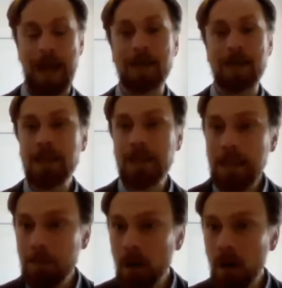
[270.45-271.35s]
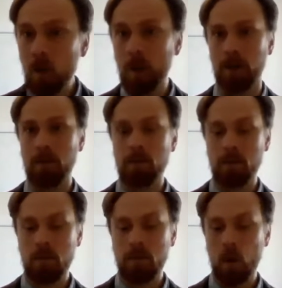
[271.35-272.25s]
They had to keep going,
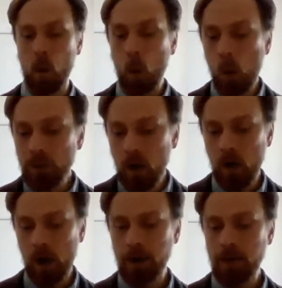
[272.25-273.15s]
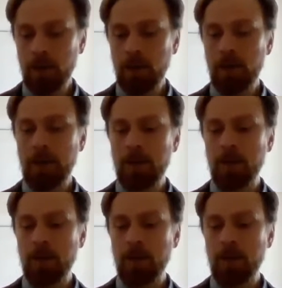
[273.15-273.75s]
hold on,